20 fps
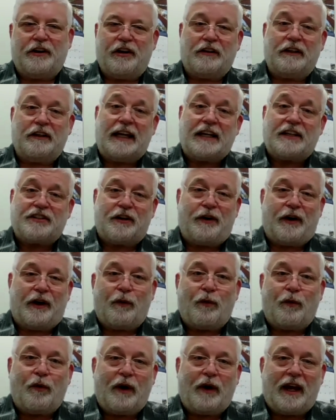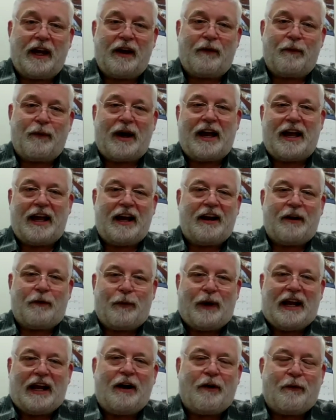legs are going way
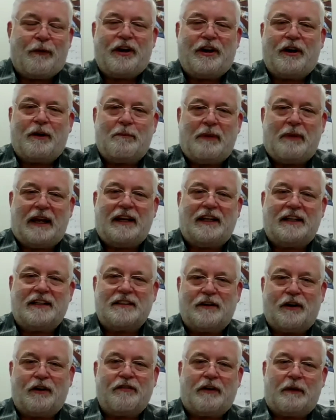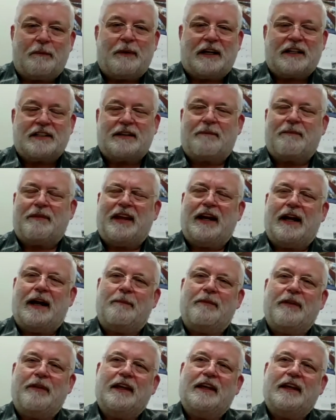wide out when you're bending over to pick something up.